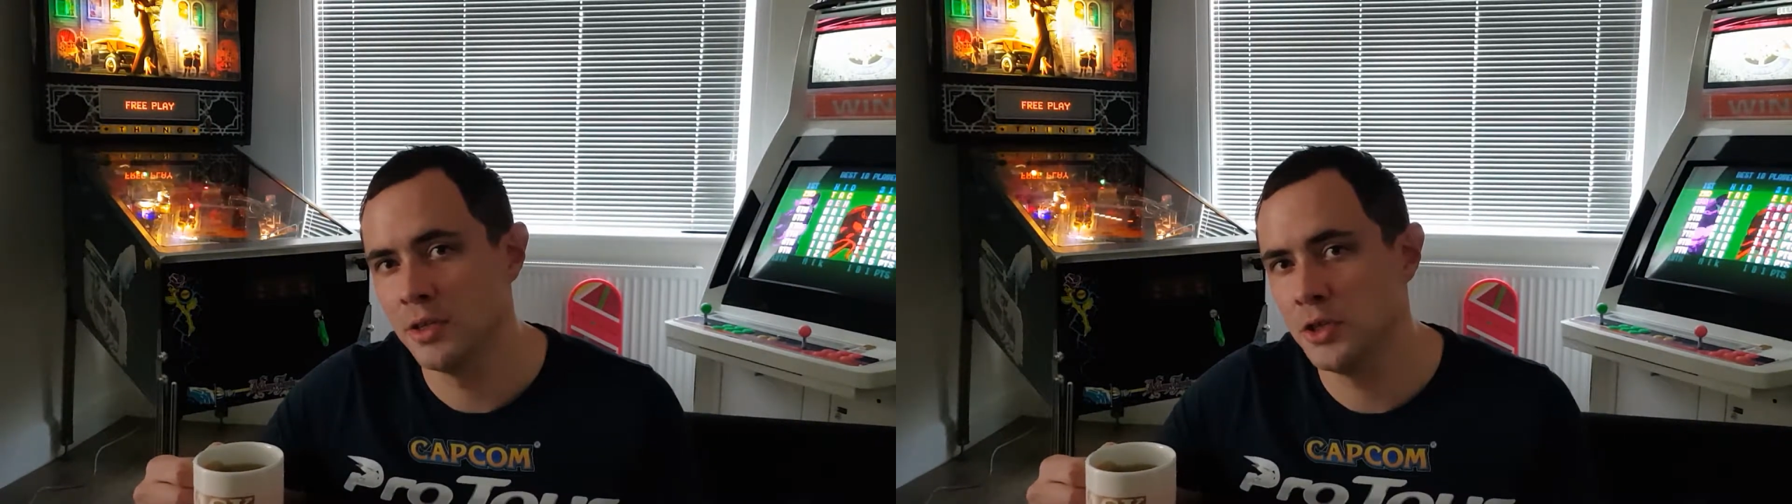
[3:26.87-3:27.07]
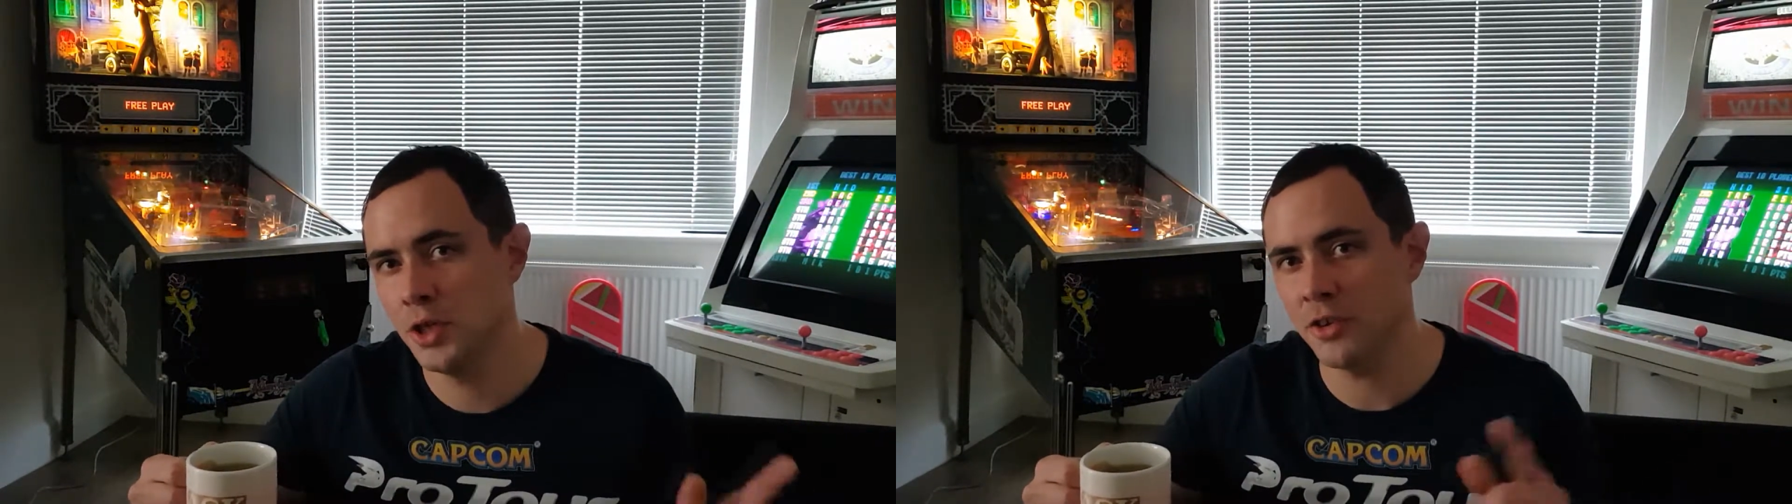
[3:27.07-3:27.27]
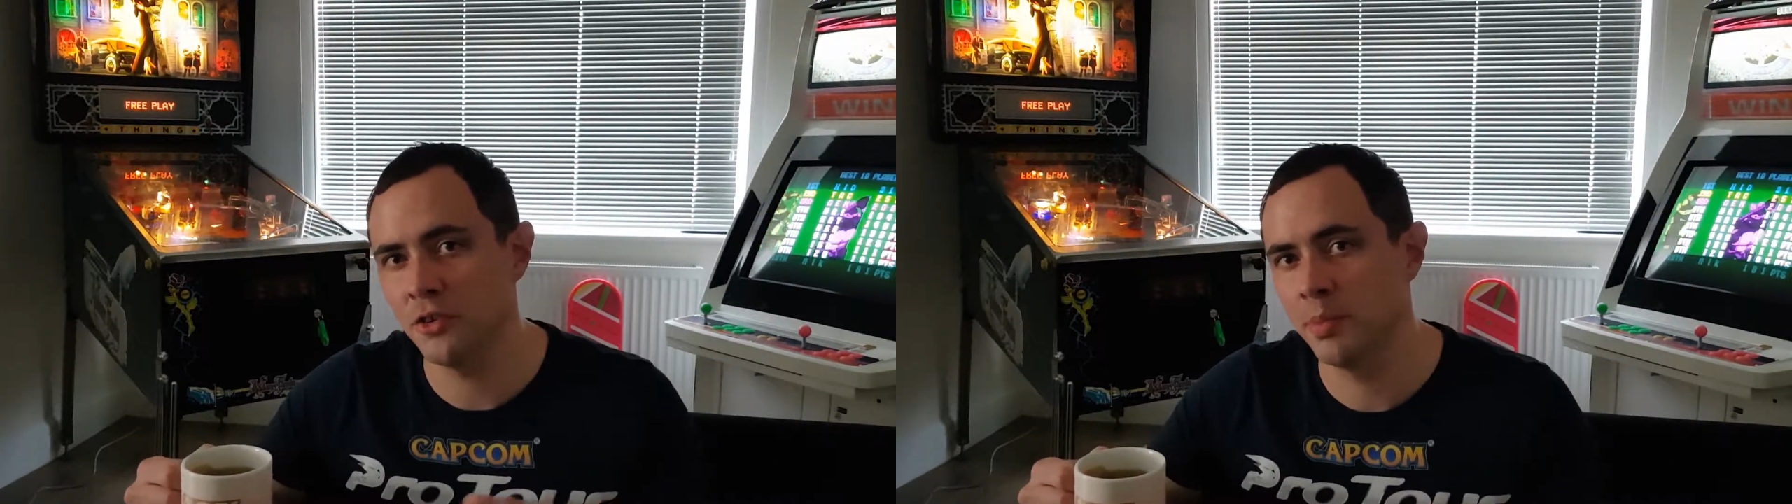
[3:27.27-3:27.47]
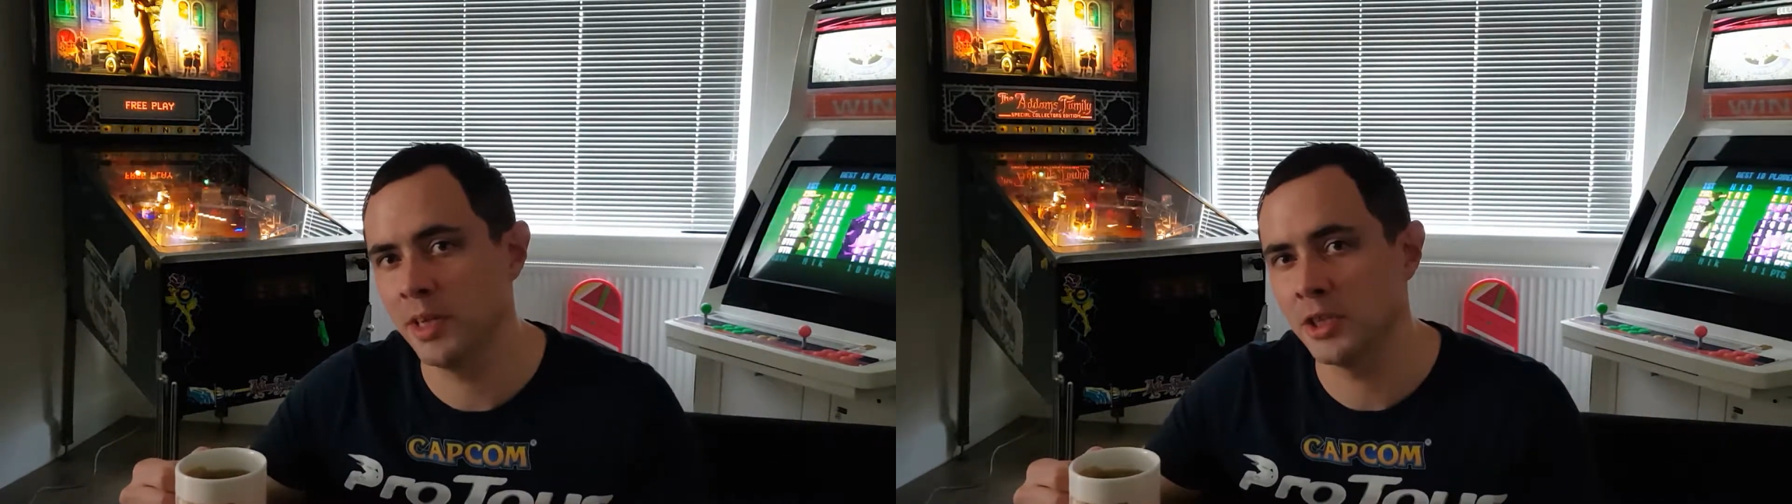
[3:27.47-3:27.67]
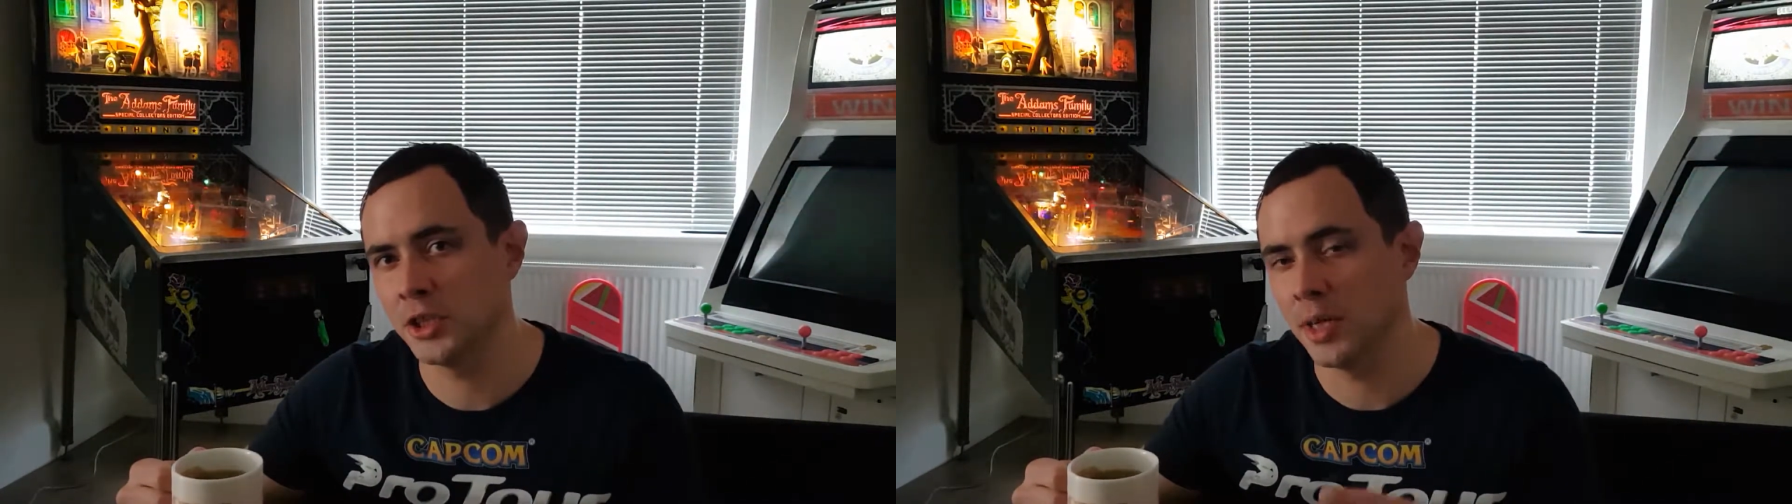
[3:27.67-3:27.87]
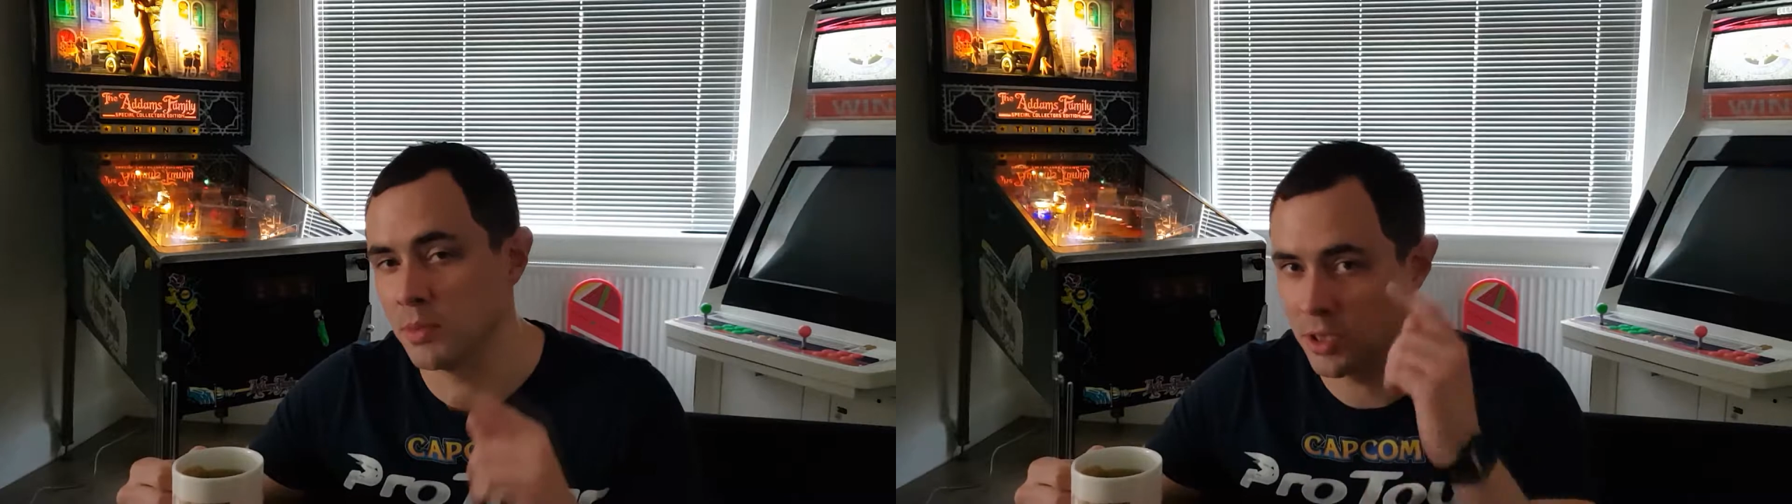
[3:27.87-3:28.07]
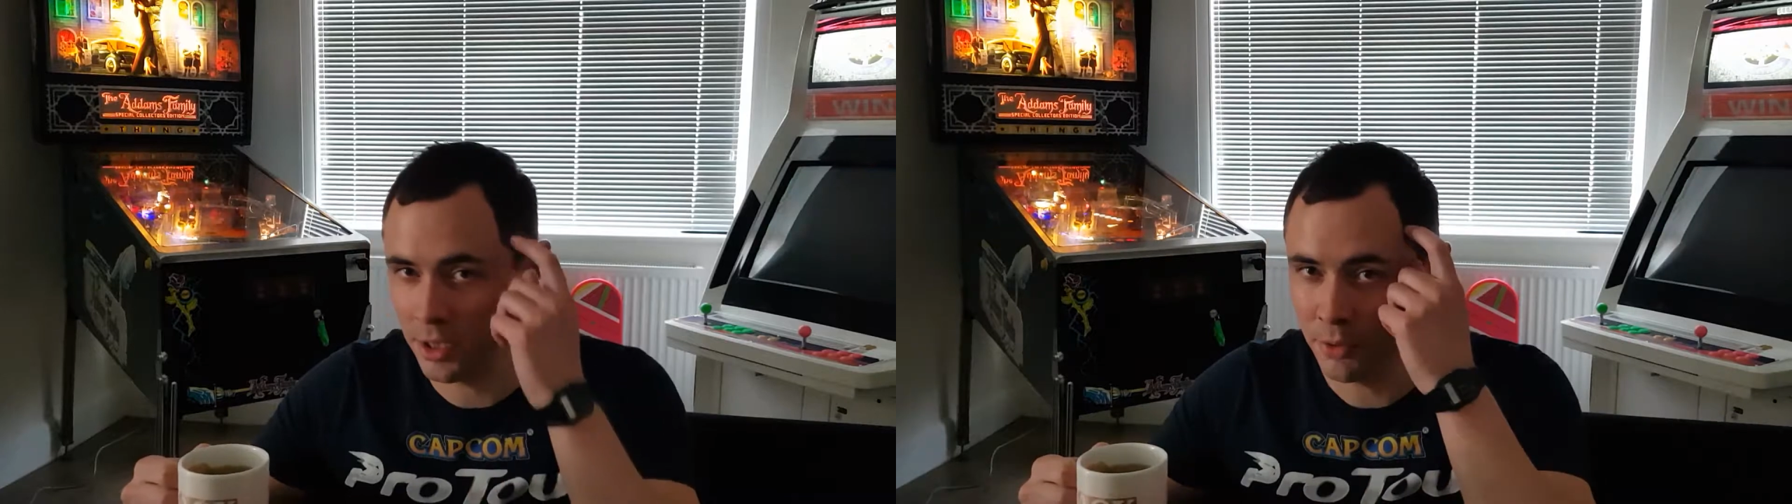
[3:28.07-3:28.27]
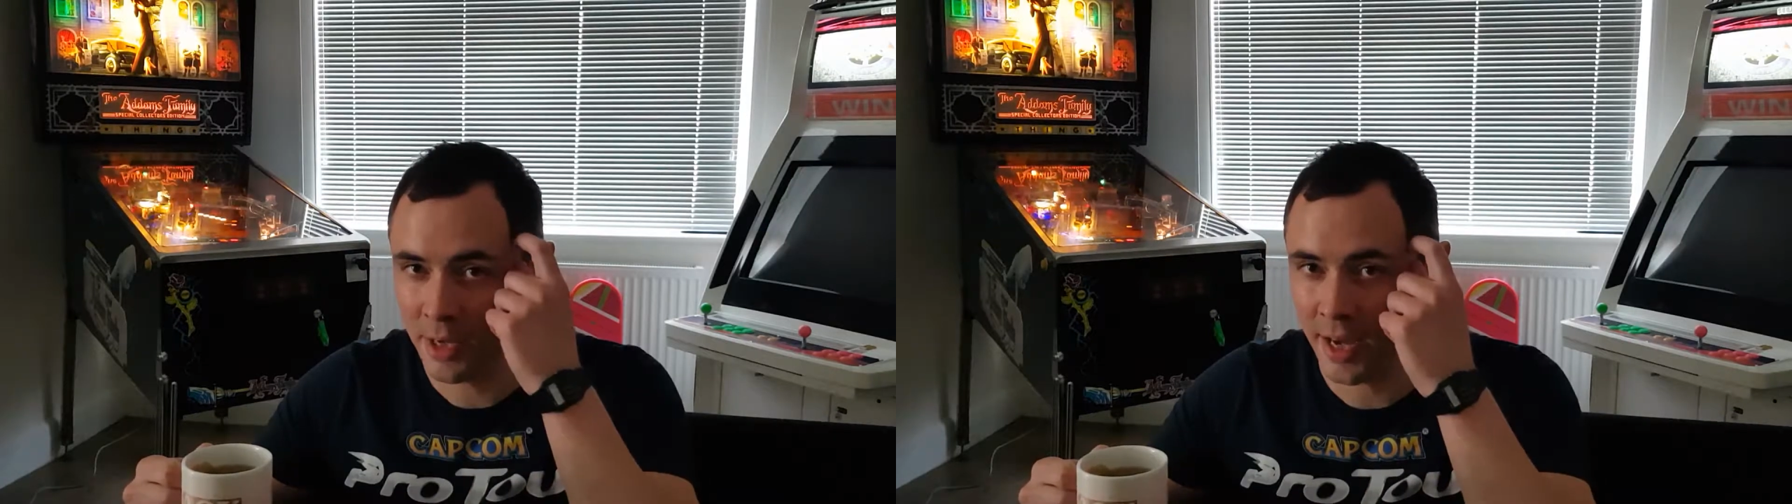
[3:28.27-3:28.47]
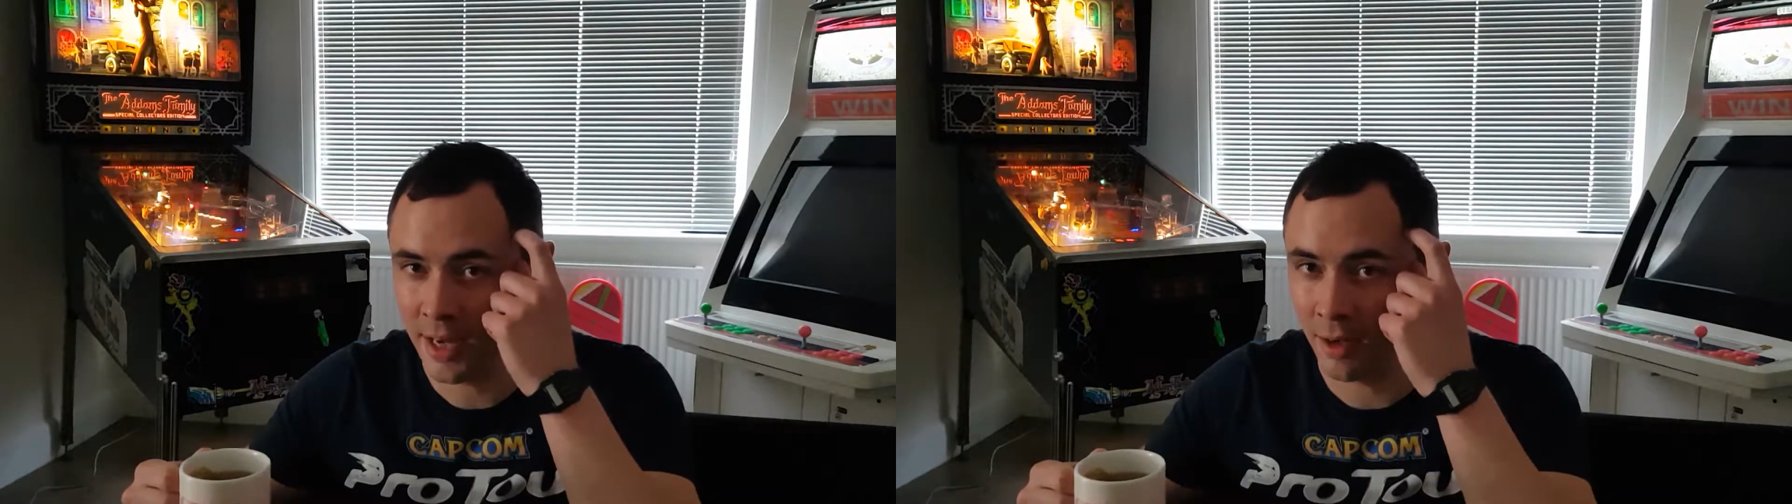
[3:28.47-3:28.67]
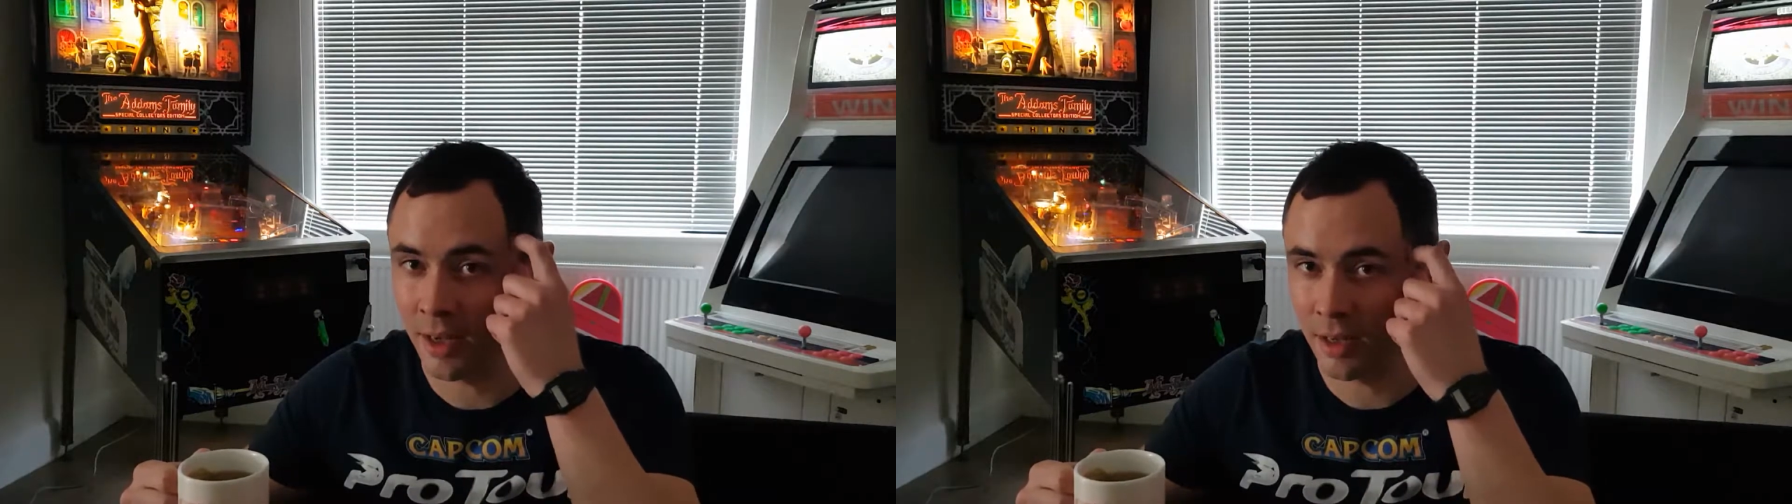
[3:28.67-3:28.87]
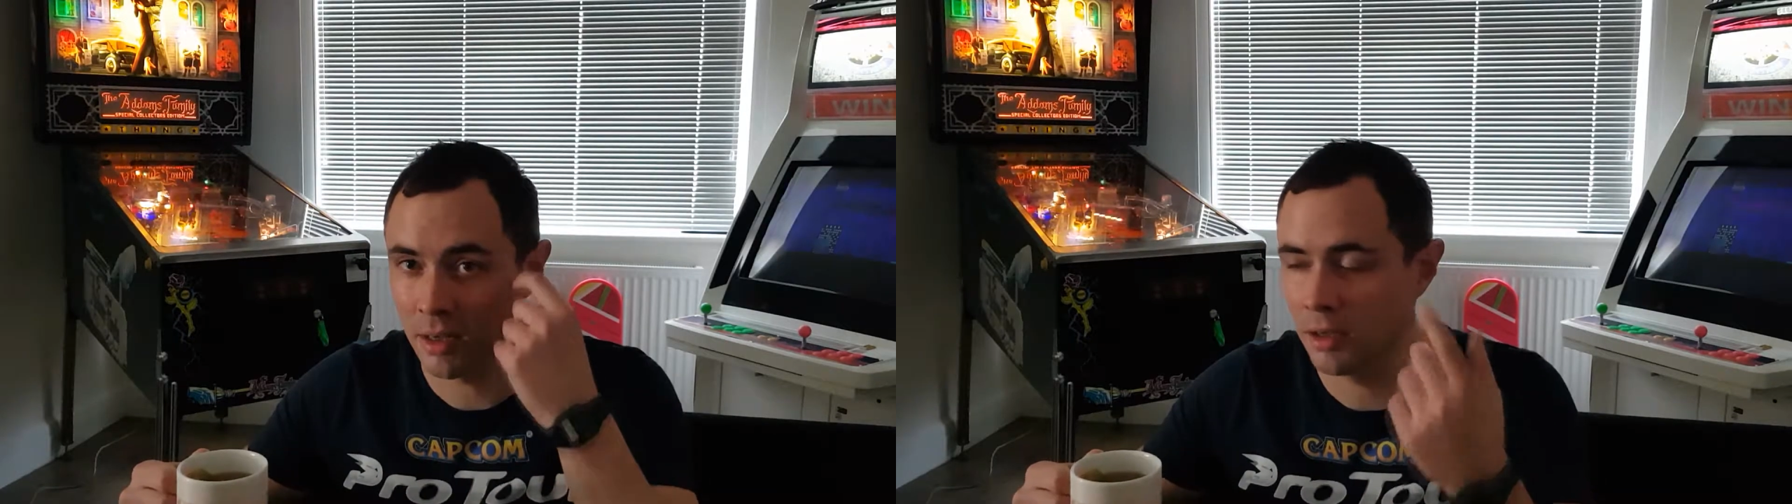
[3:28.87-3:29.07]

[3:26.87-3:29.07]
just being shipped to the UK like